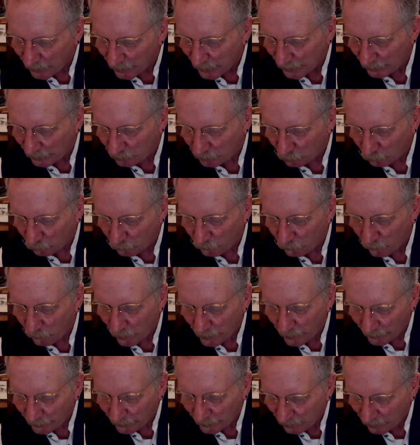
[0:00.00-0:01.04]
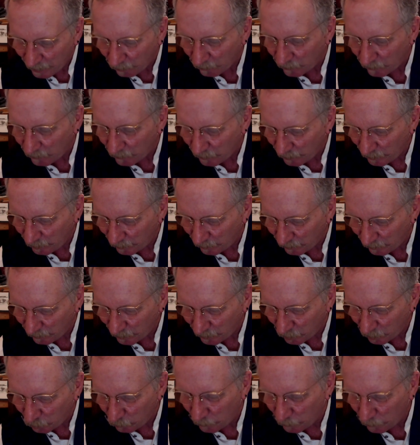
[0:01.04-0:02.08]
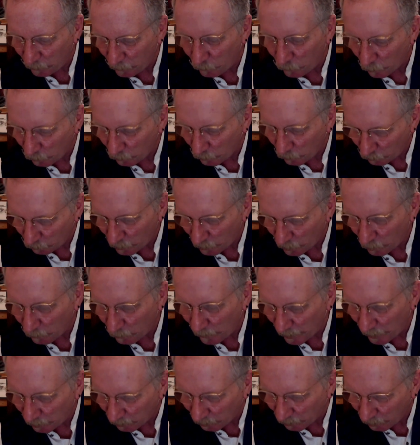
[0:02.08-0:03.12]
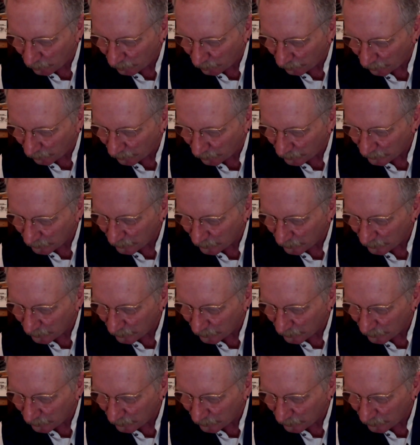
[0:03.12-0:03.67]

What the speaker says: and you'll find out this before those other men are hung."